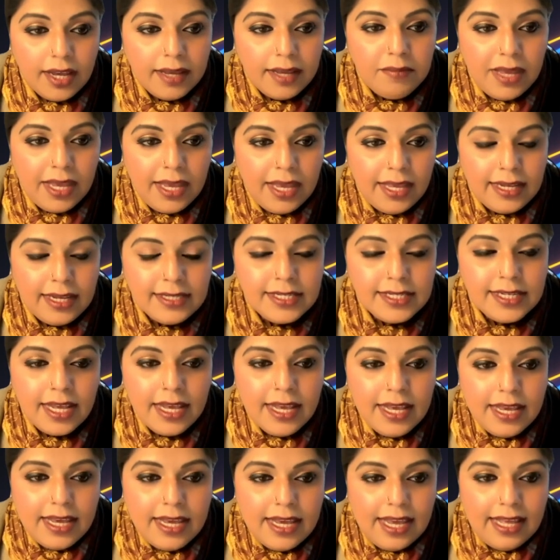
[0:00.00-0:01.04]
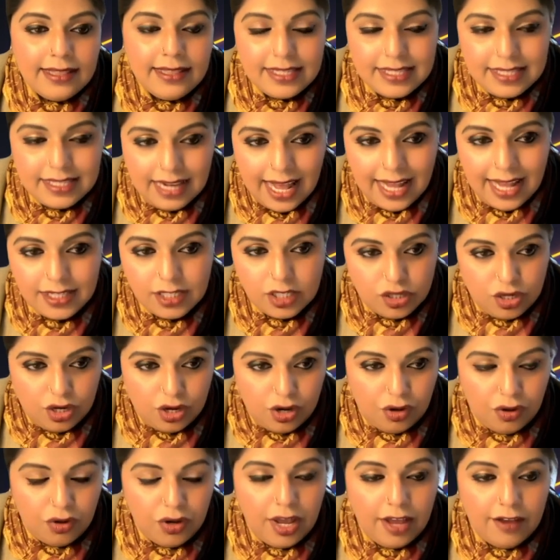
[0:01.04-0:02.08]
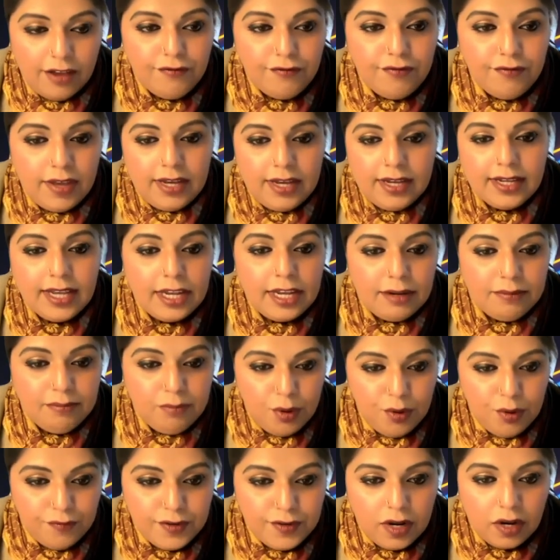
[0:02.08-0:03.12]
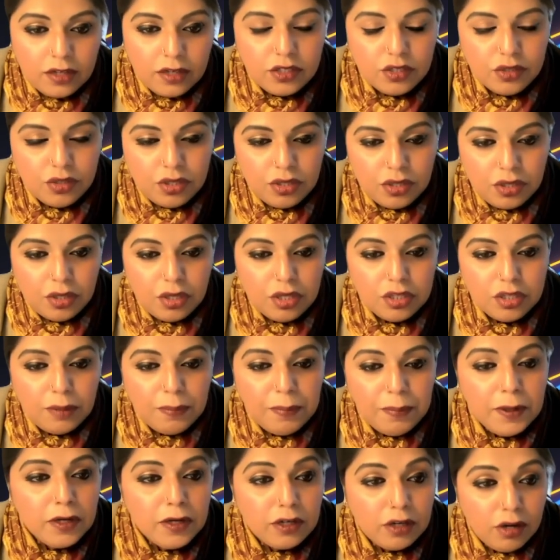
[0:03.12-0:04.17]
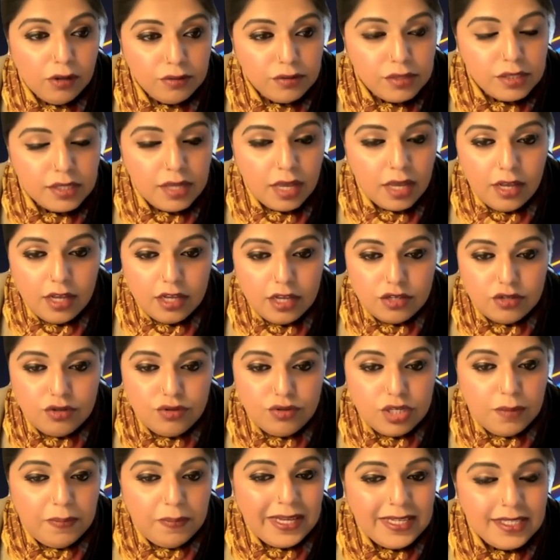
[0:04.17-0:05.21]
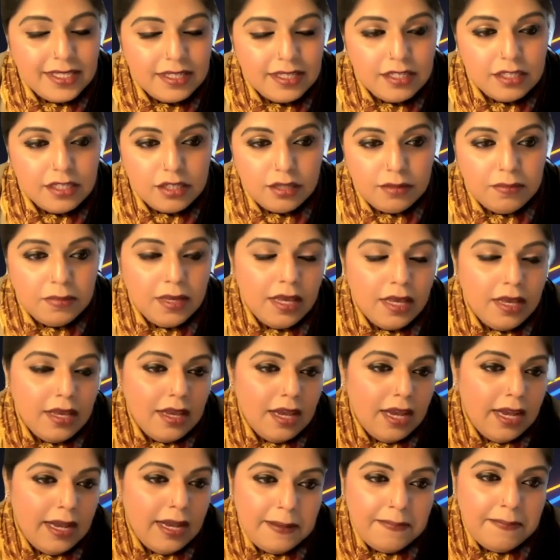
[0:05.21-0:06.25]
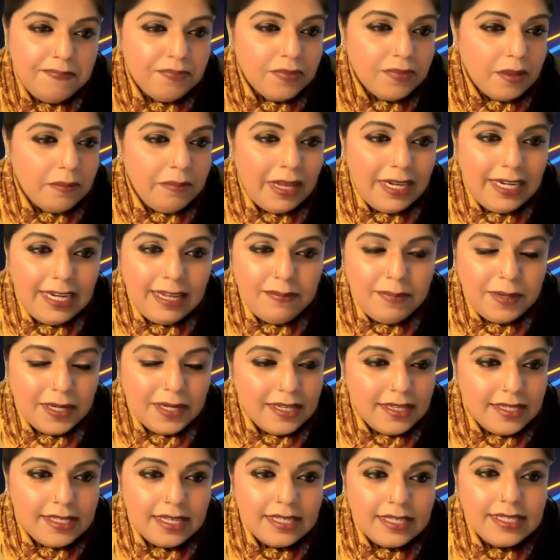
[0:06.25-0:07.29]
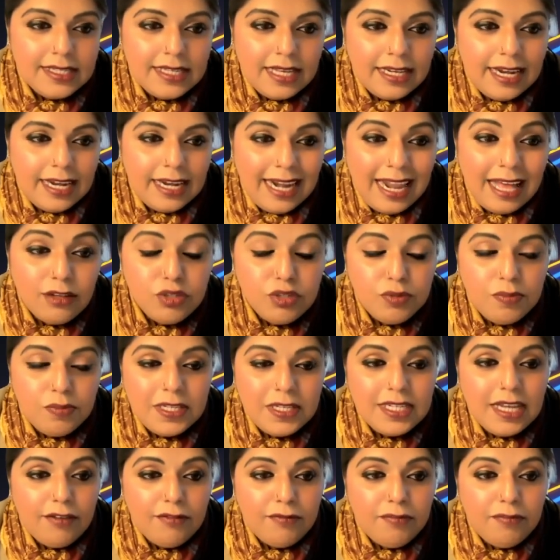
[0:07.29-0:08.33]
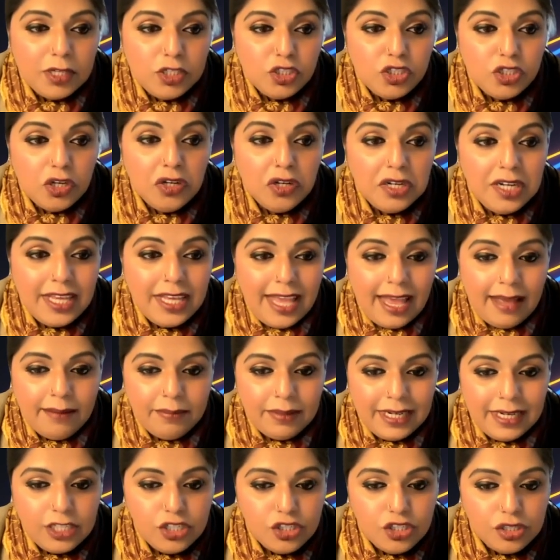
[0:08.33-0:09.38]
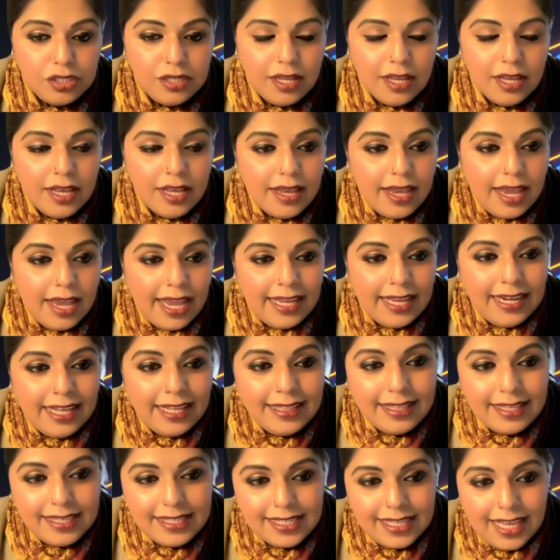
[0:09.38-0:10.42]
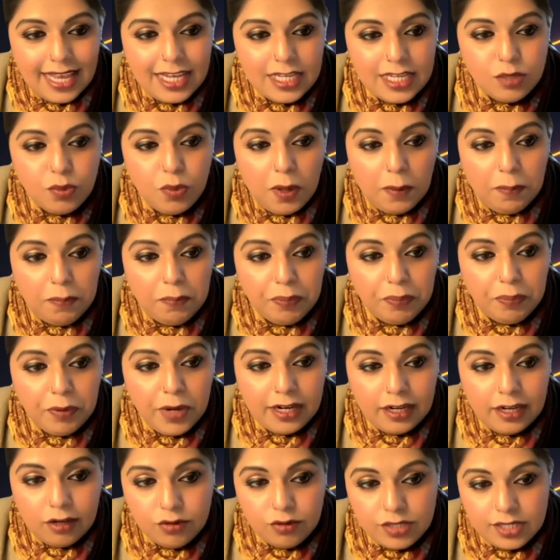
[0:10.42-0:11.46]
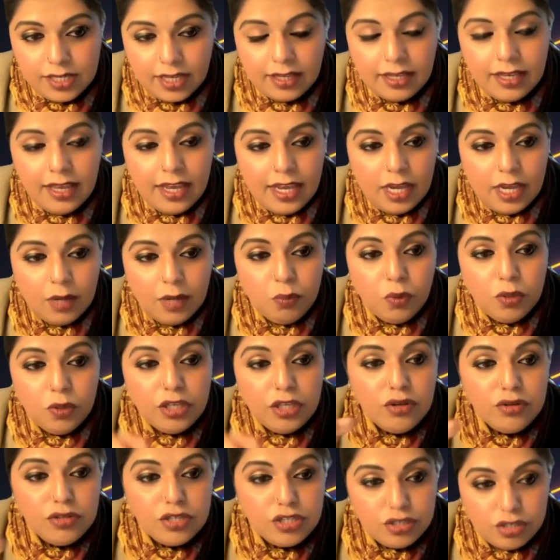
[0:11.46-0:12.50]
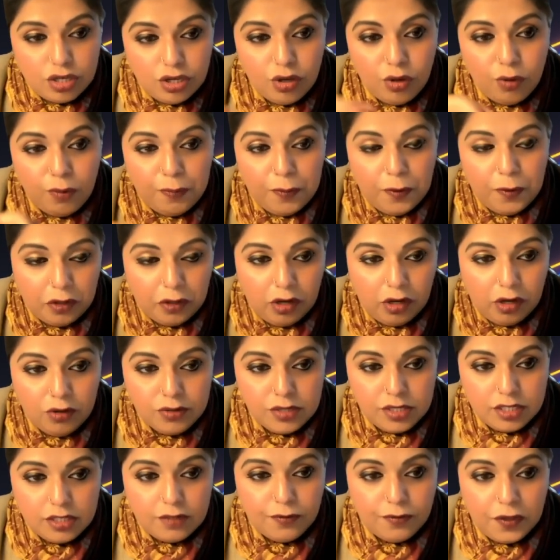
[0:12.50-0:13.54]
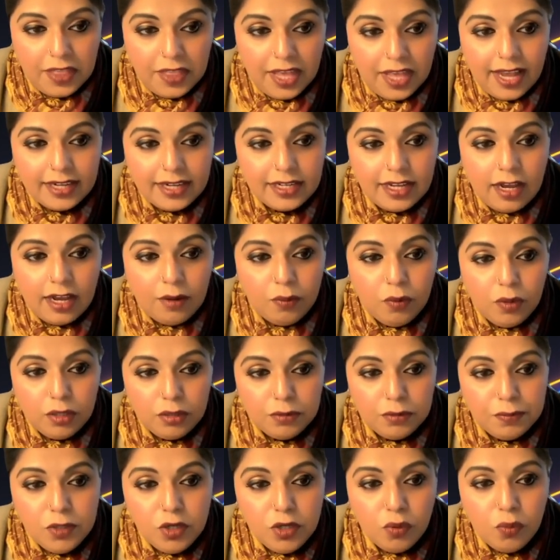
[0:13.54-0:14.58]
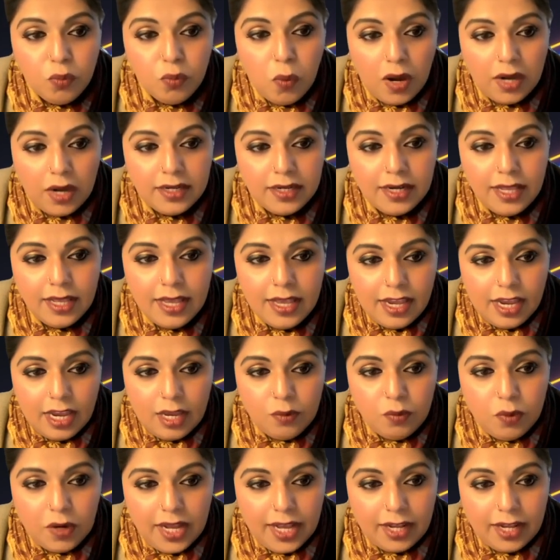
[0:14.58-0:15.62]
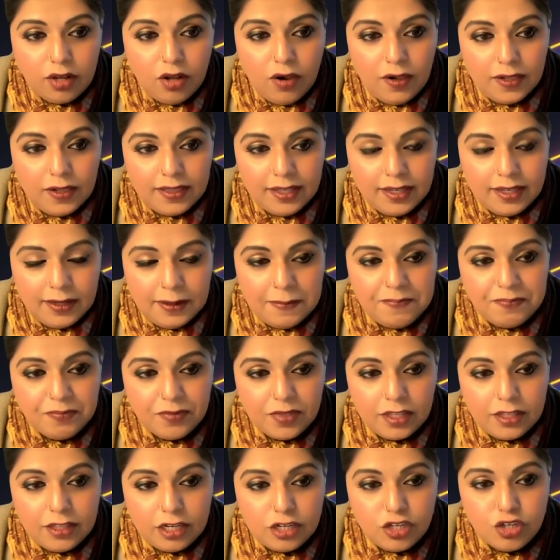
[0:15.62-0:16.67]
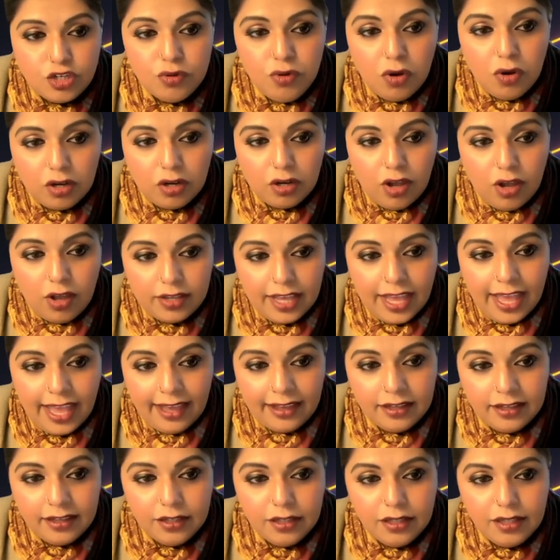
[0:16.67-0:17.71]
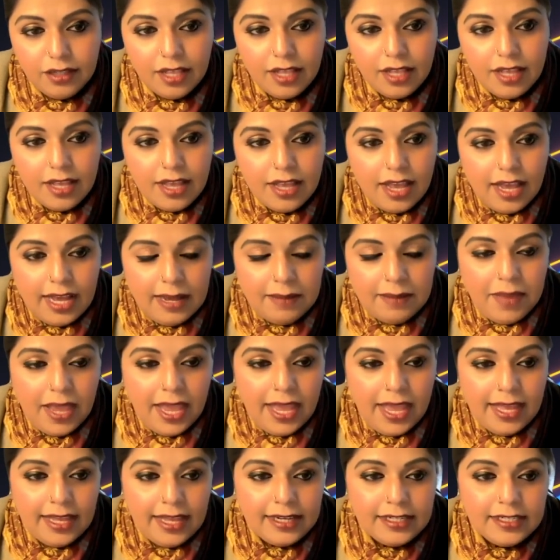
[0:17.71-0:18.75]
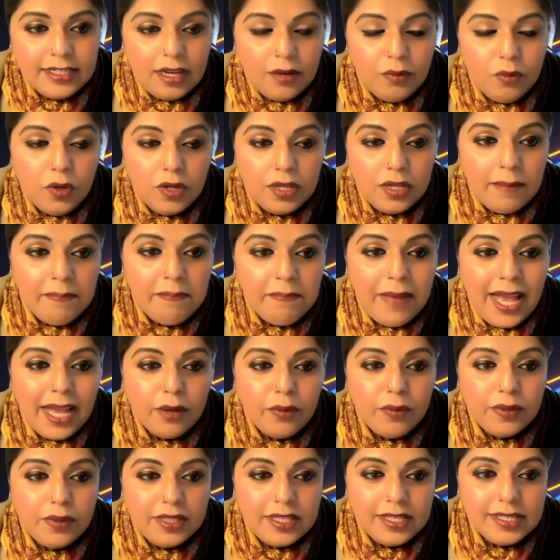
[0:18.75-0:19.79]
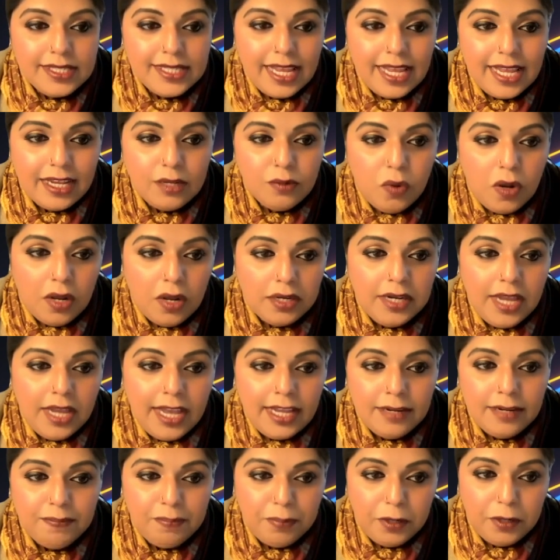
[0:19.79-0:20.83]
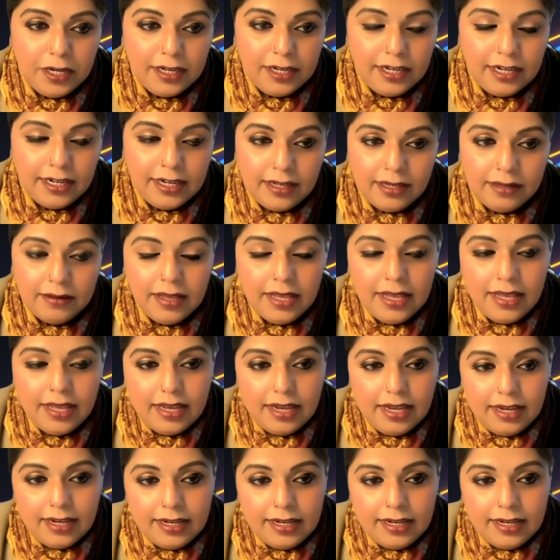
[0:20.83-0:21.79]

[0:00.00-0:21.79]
time, and in this last year have kind of moved on to the per-close suture-based system, mainly because it allows me to have much early ambulation. And in this case, we're pre-closing, and we'll use 2 per-closes for that. We'll do one in what I call the 2 o'clock angle, and we'll come back with the second one and put it in a